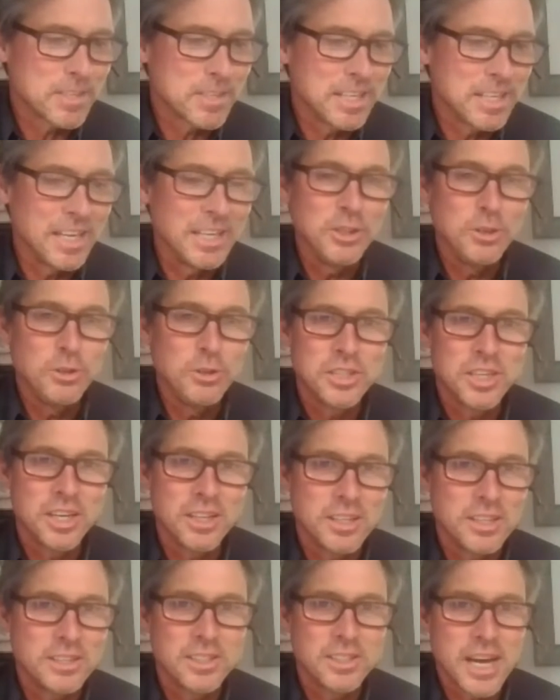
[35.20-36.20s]
can you
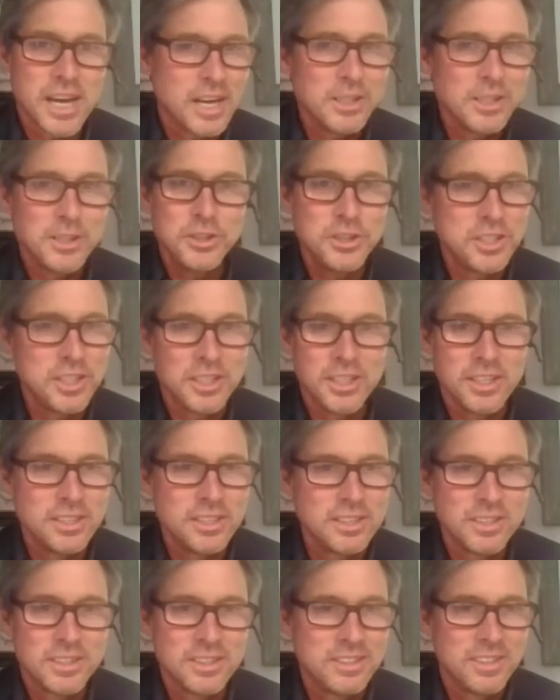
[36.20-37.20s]
tell us, how did you get
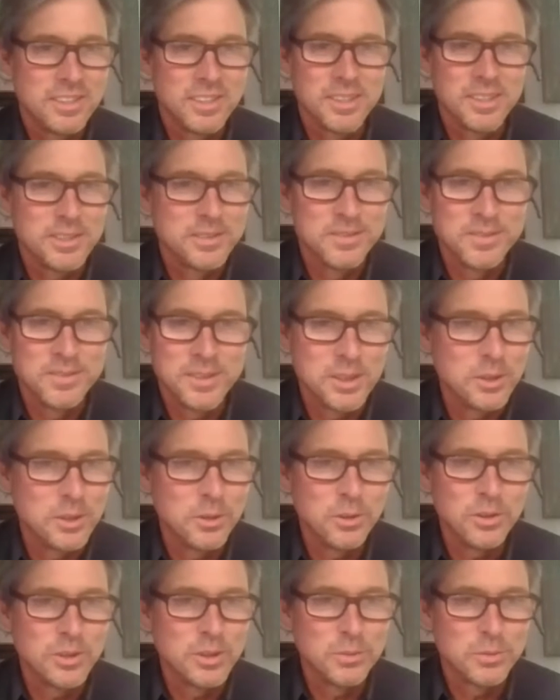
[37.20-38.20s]
into the
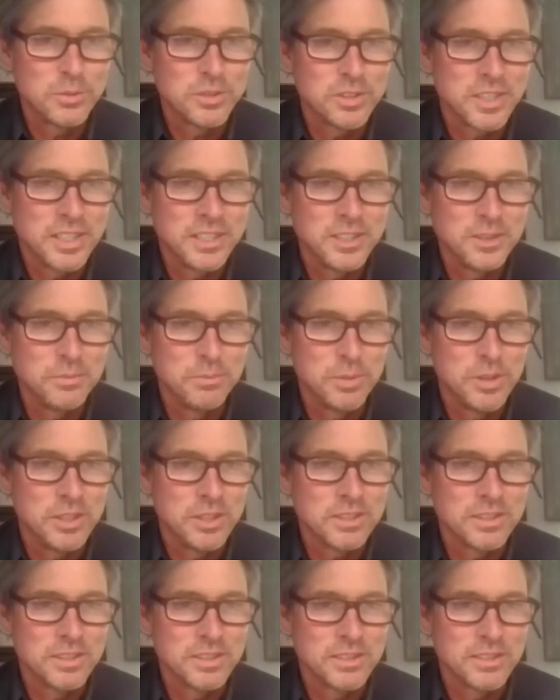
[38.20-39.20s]
whole home staging
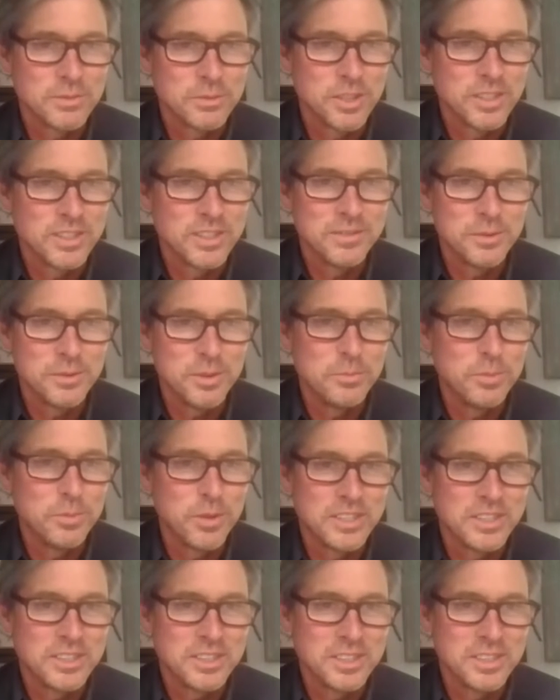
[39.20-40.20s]
business? What
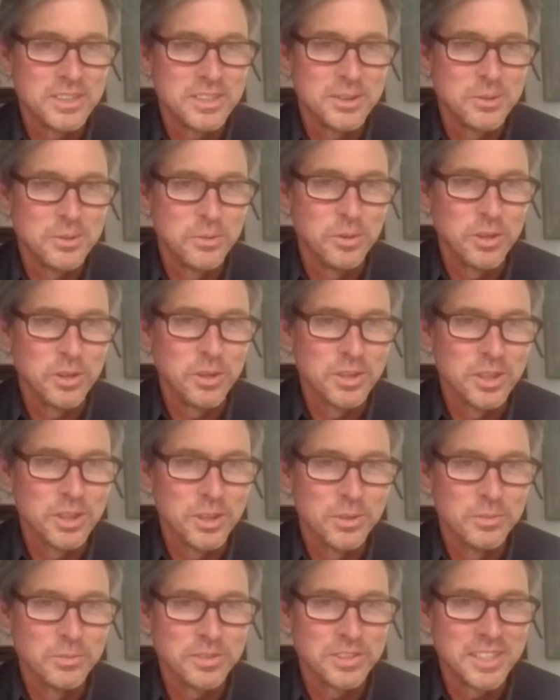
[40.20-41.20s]
brought you into the world of
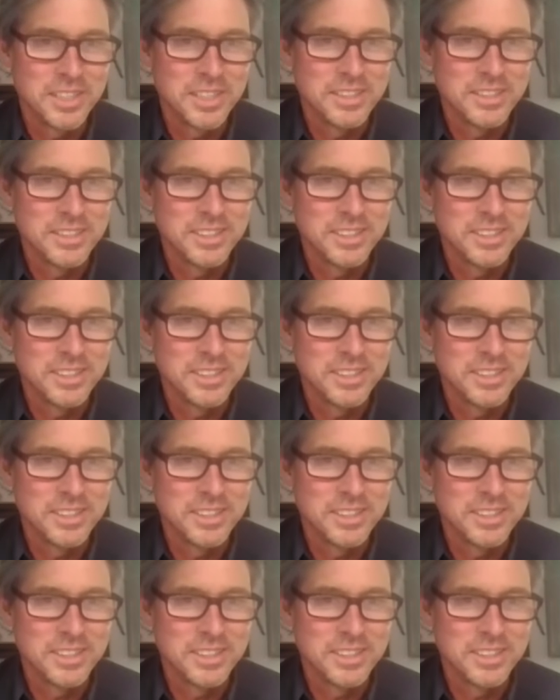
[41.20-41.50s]
home staging?